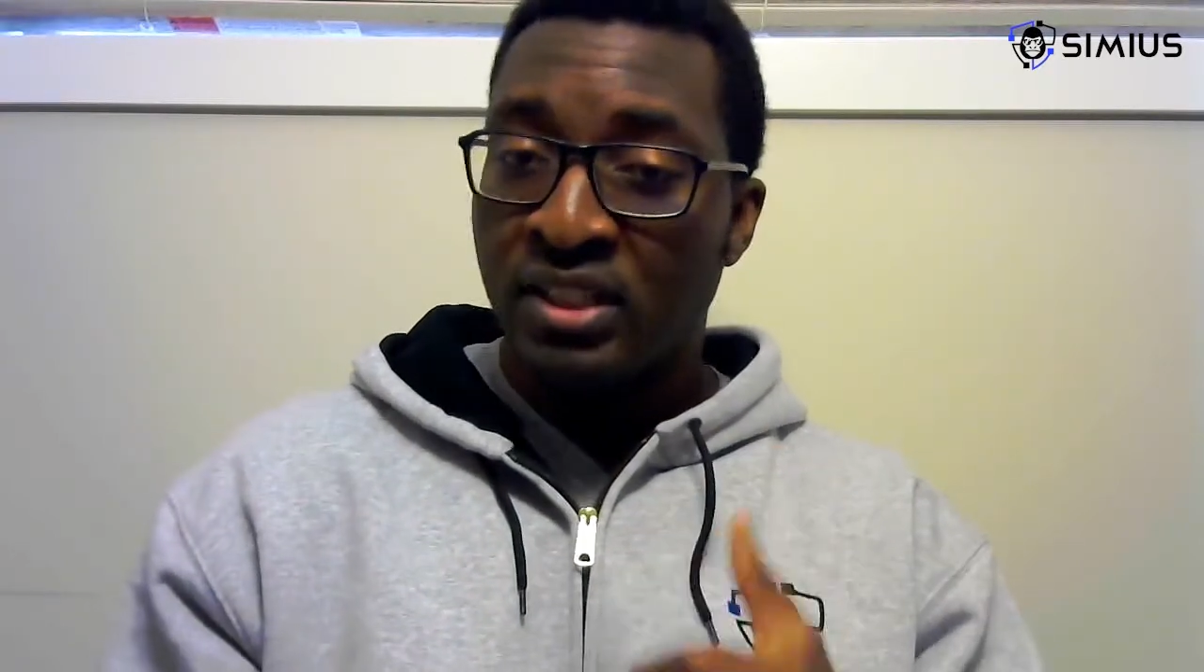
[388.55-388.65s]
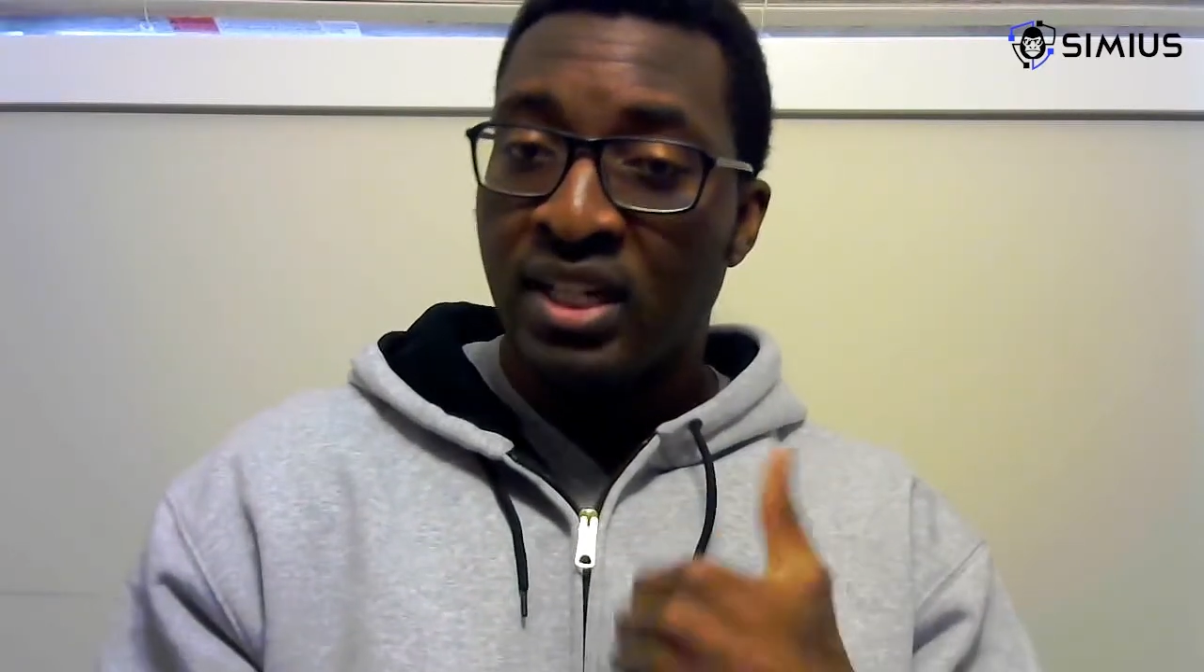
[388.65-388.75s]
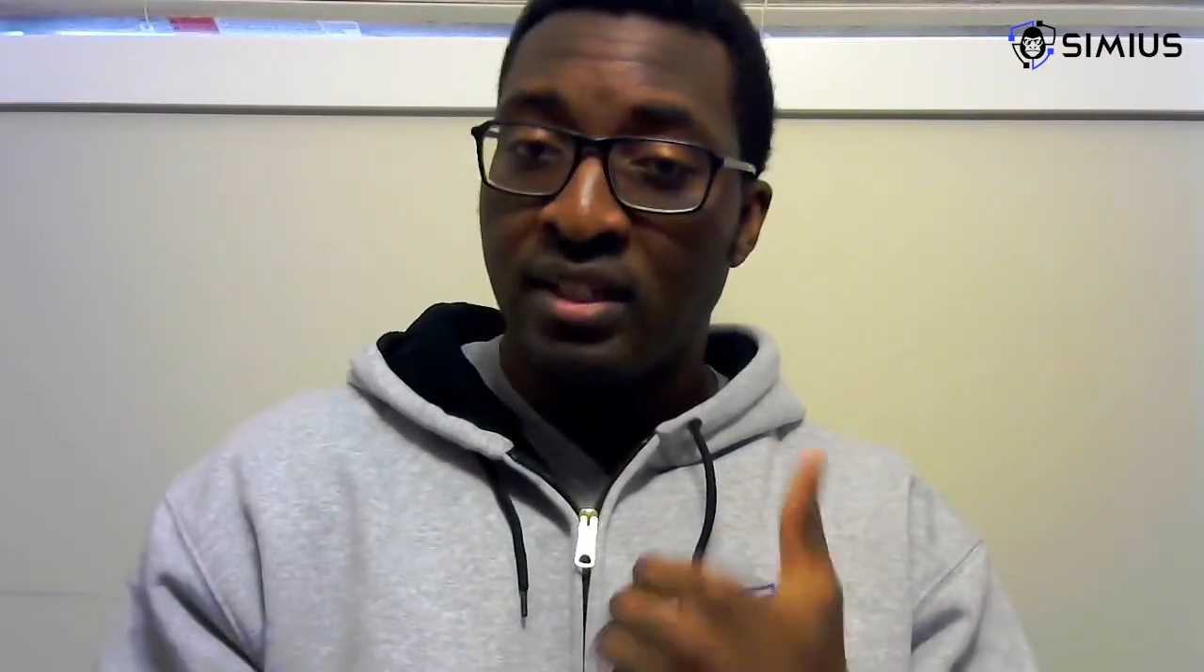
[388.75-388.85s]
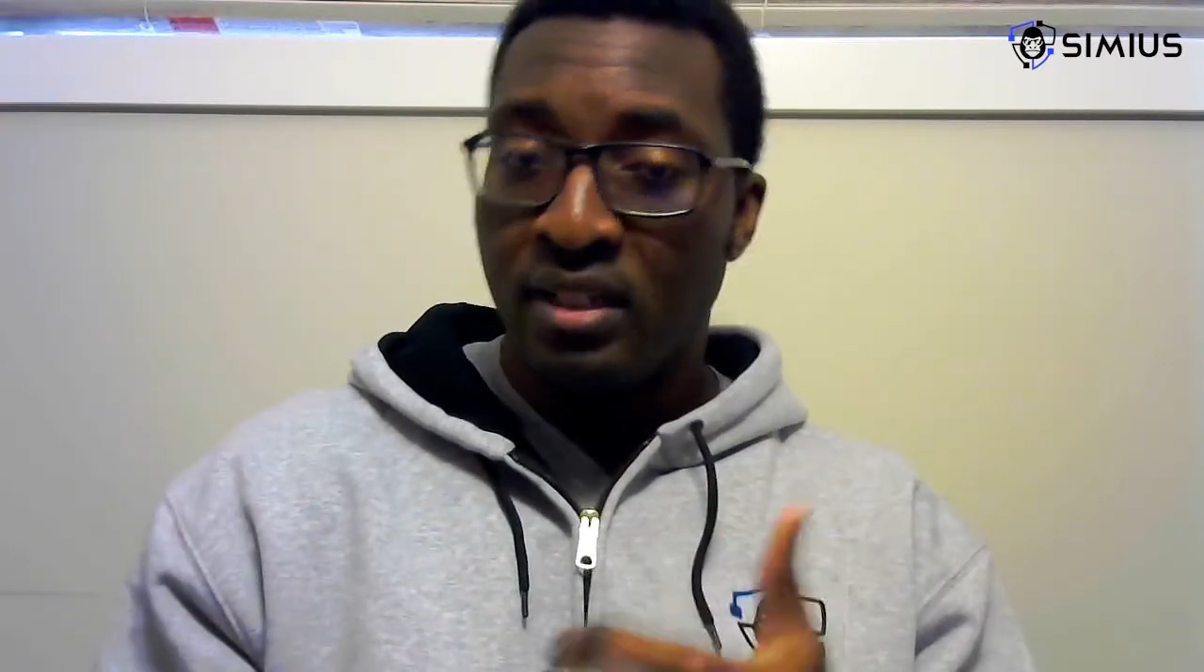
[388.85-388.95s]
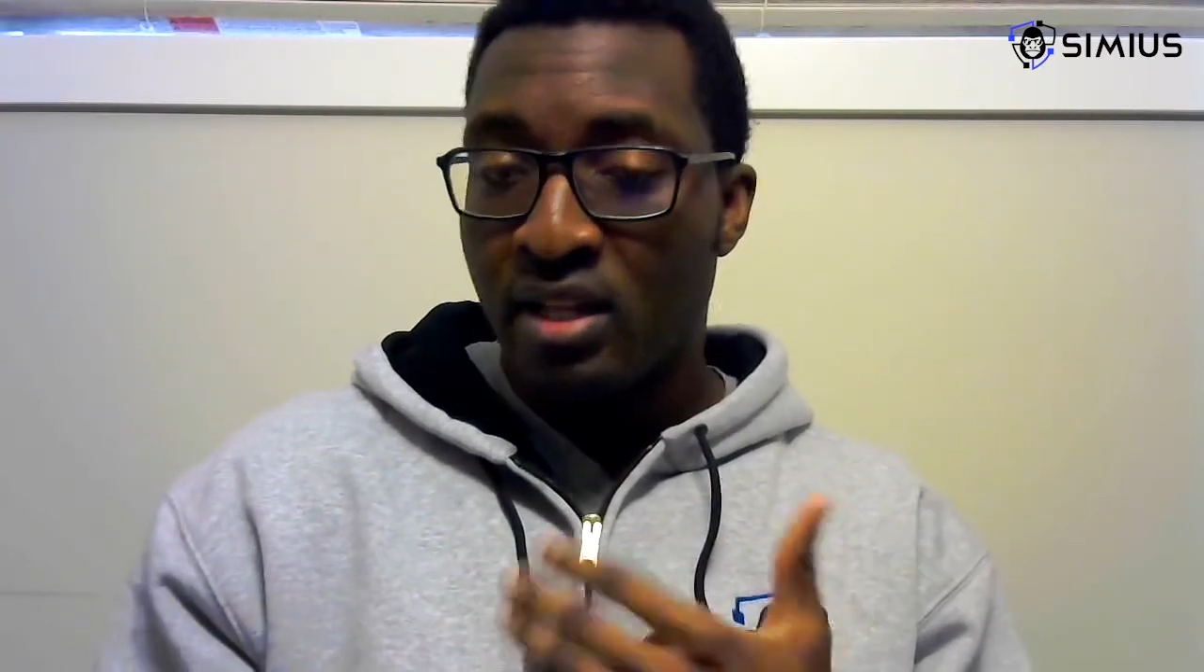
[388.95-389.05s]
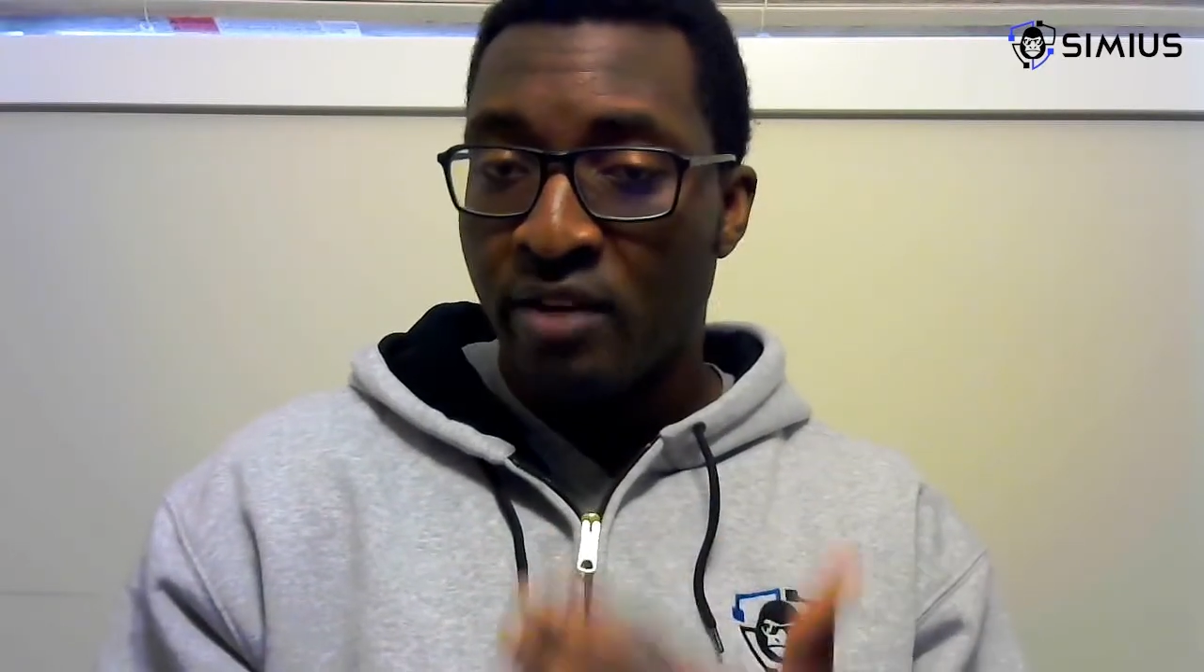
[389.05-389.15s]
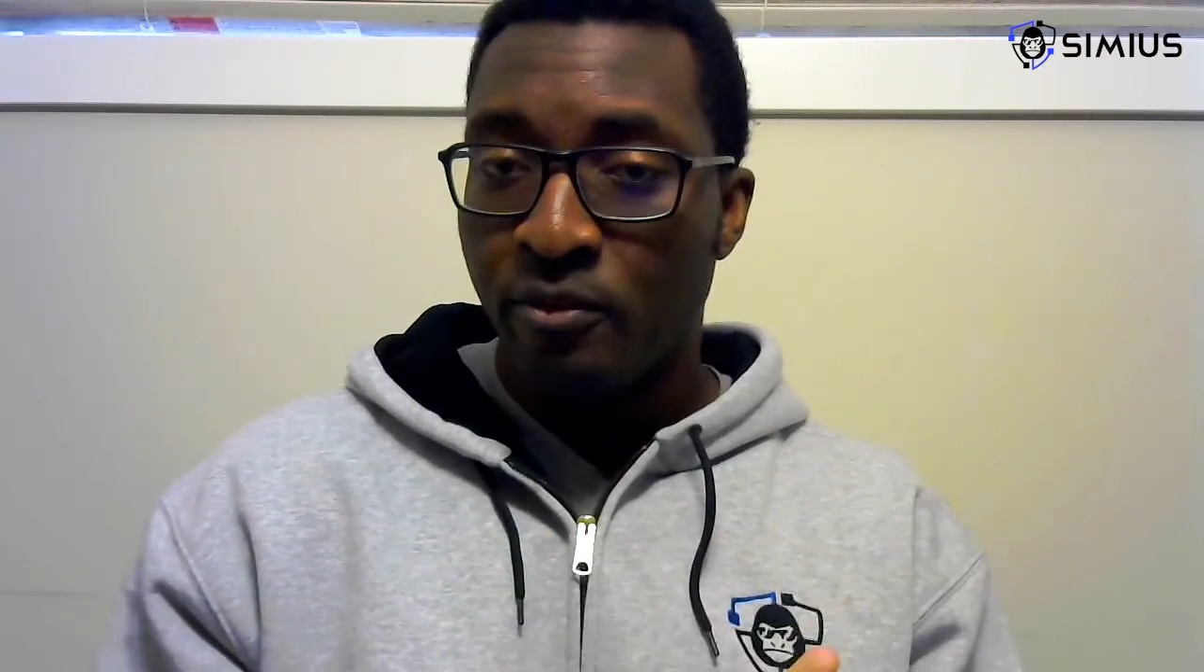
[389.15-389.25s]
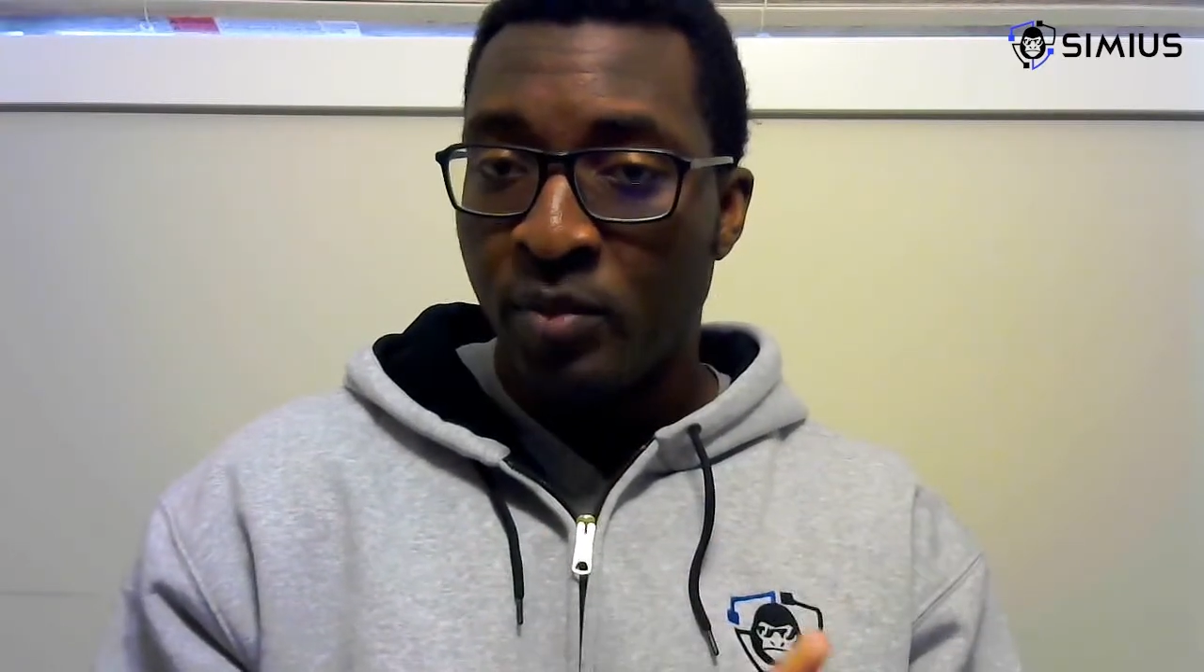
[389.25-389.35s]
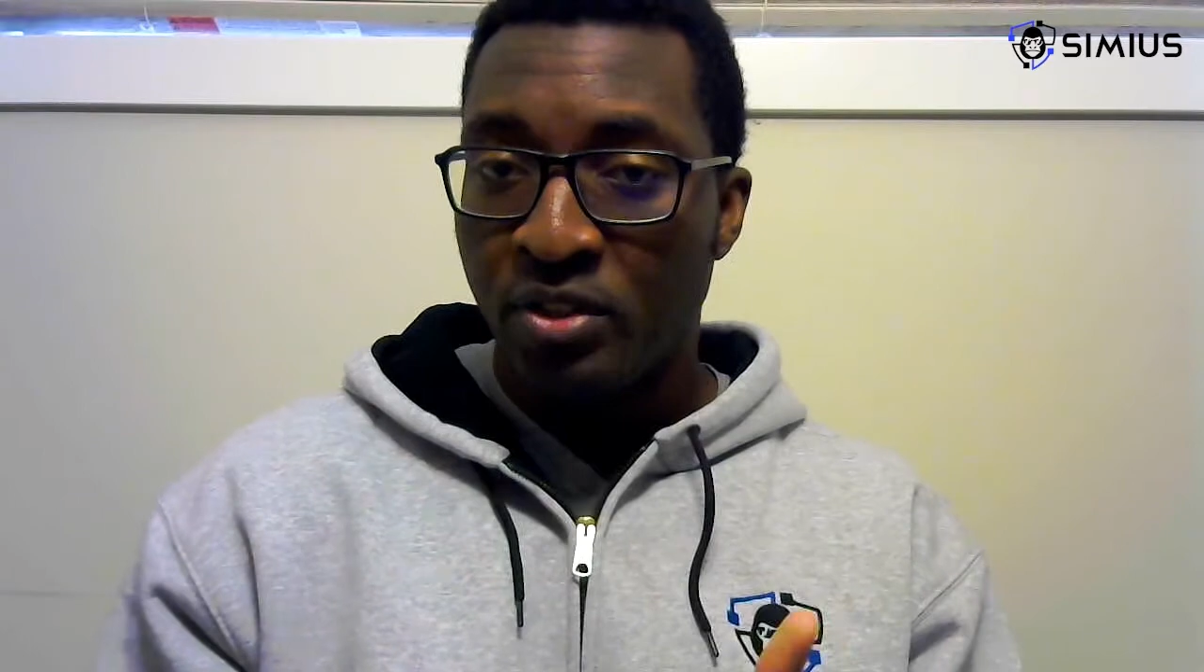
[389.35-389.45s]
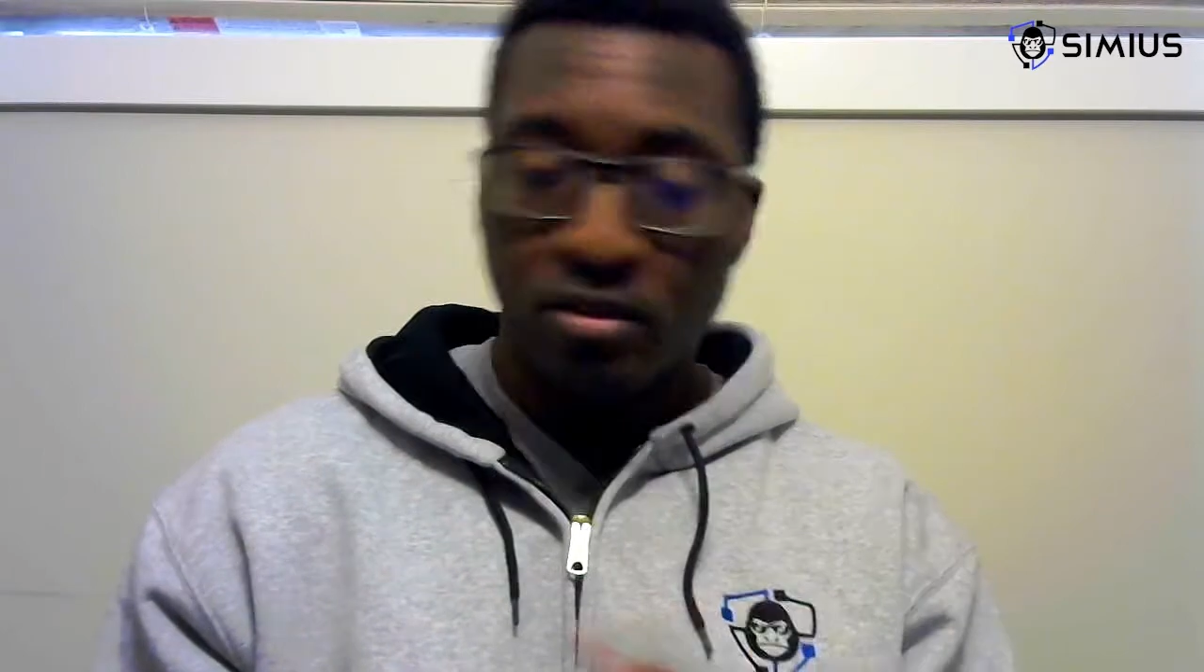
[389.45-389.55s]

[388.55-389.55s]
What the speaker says: need that information.